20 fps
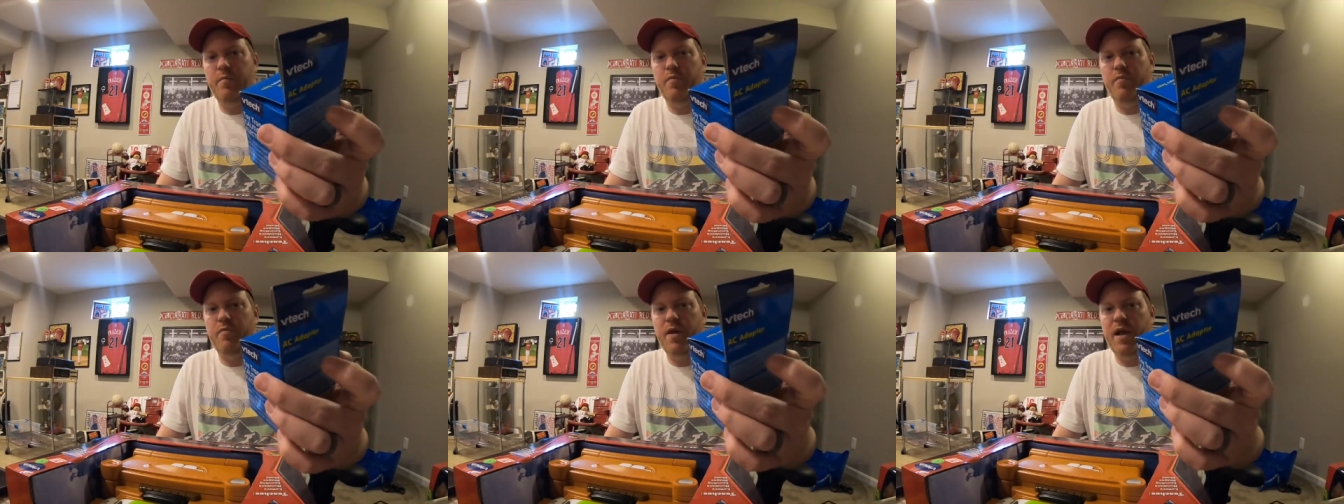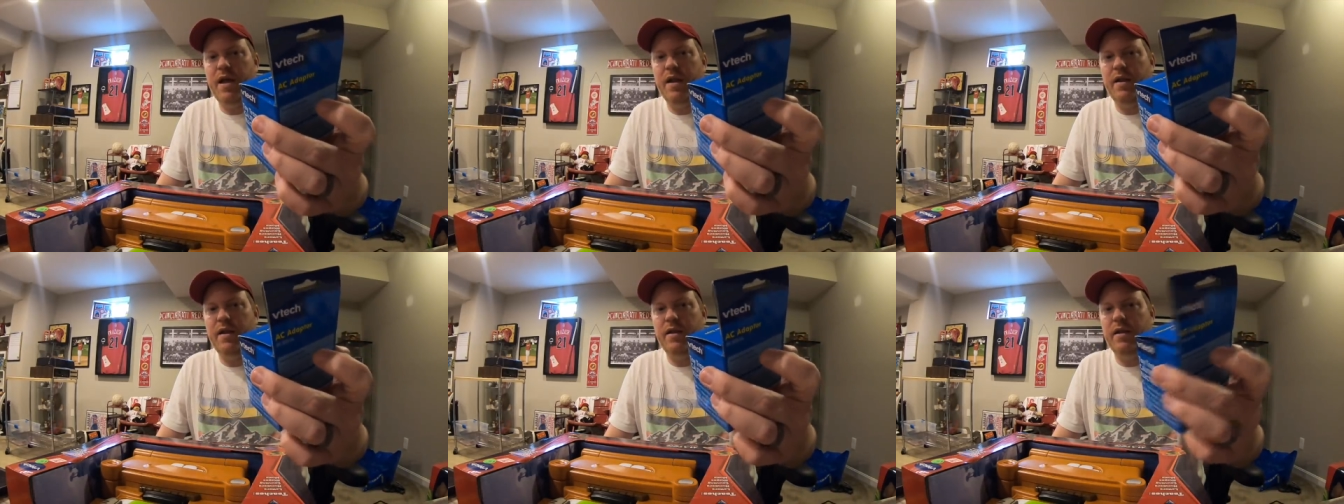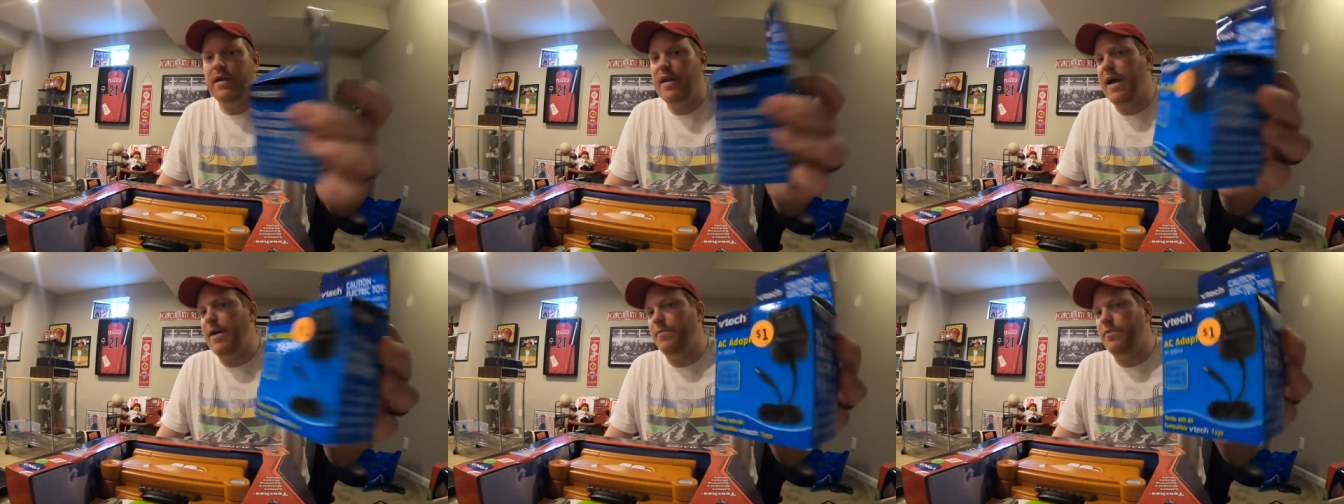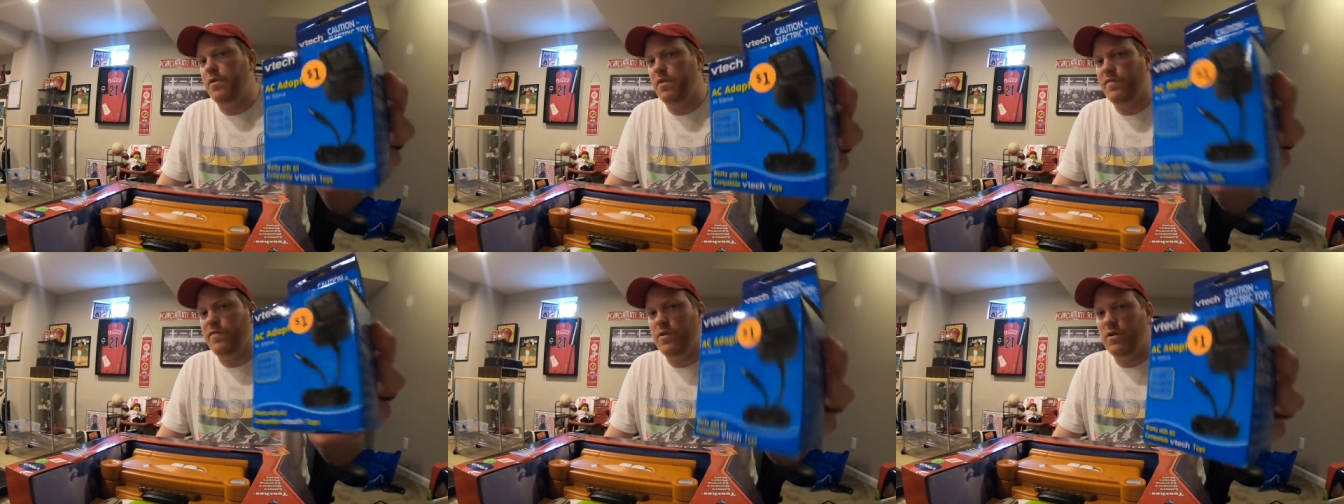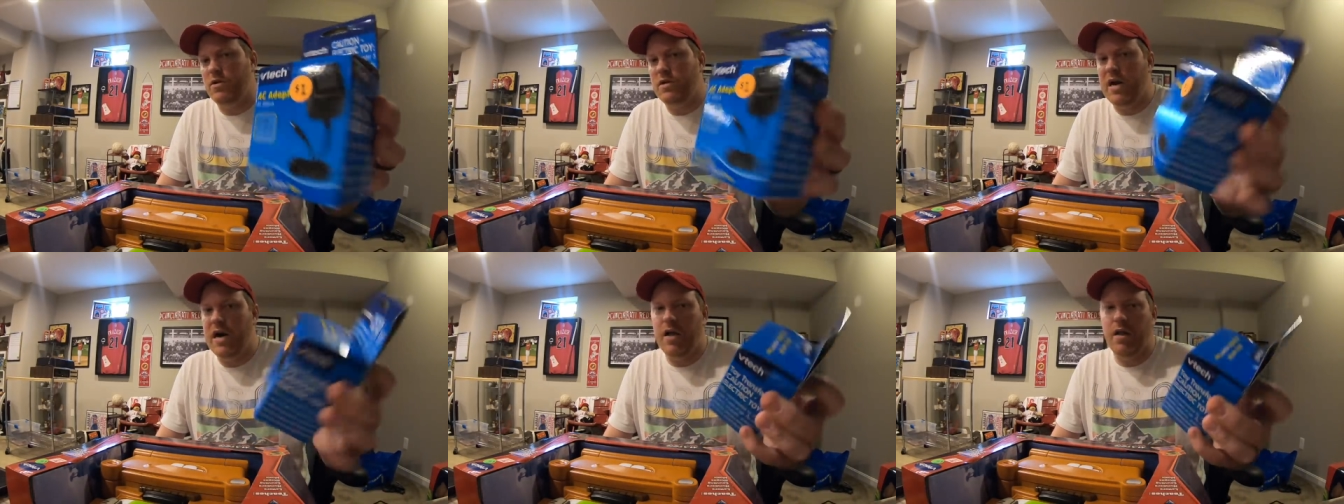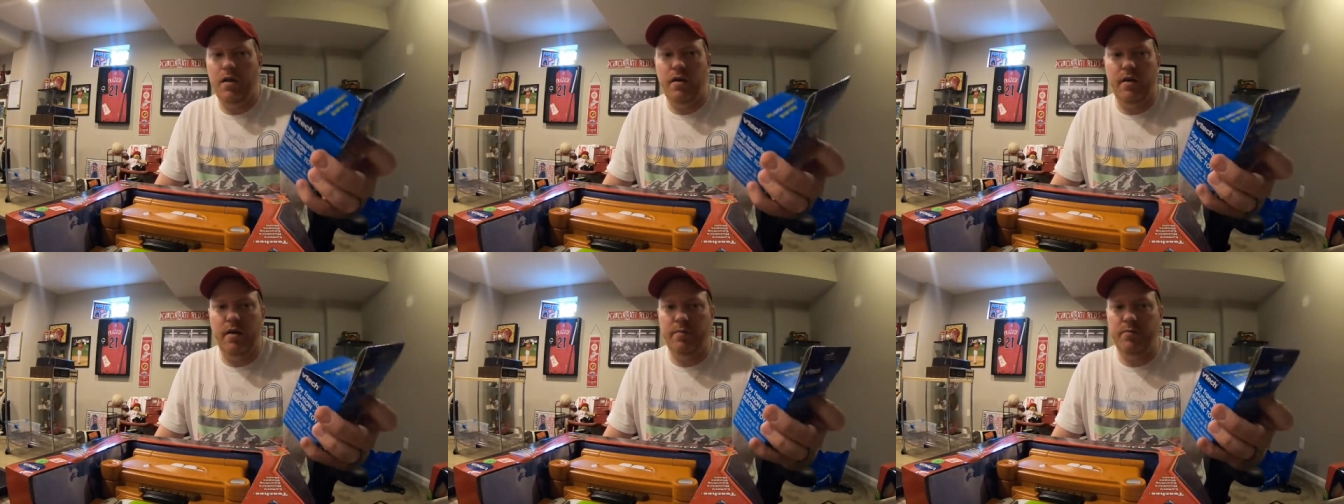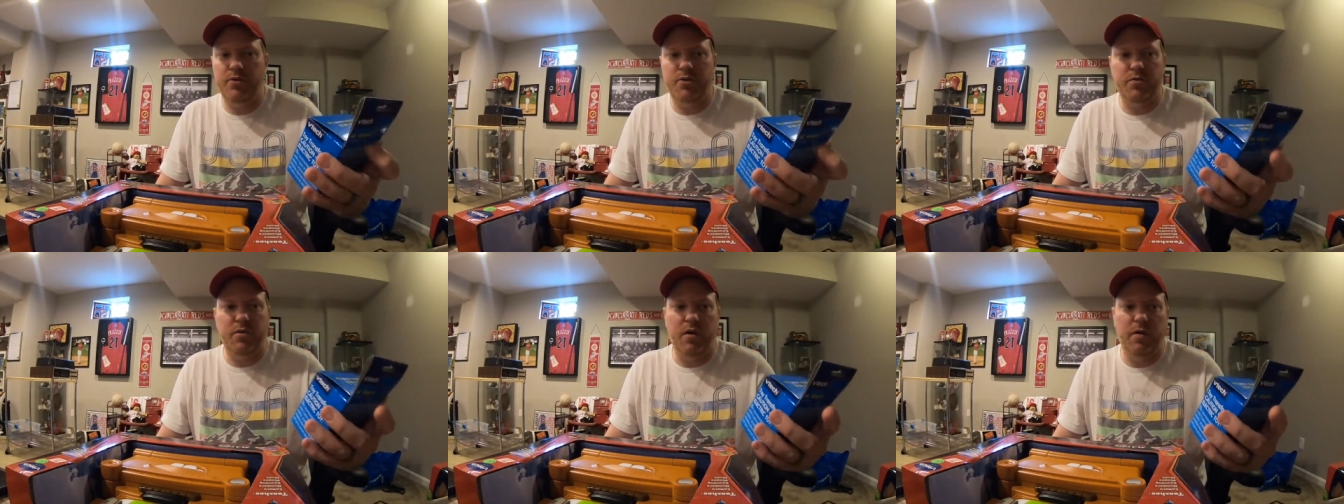branded adapter for a dollar.
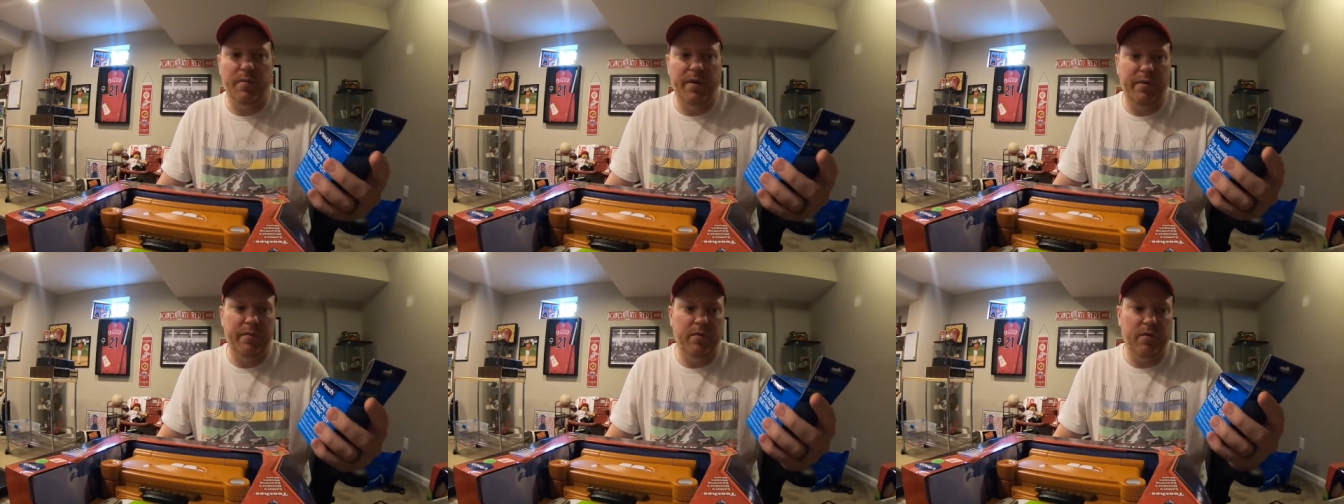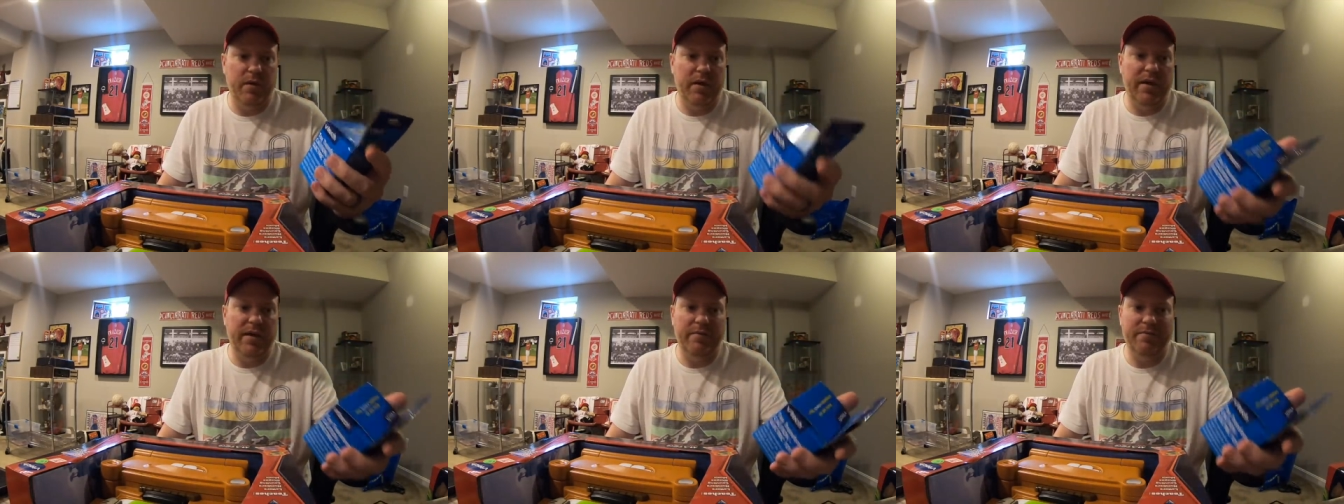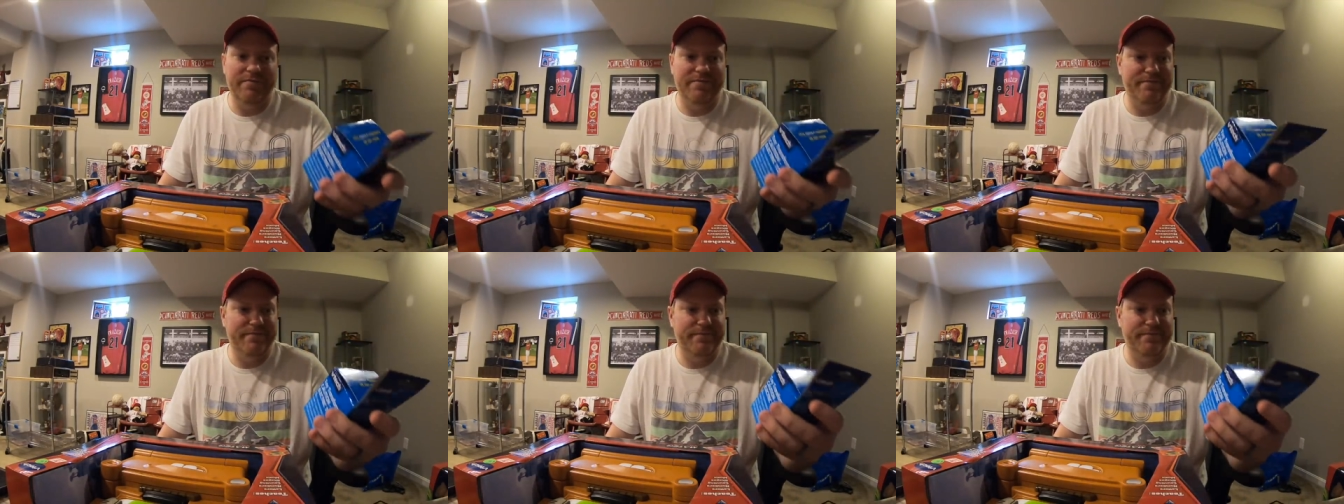I'm sure I'll be able to get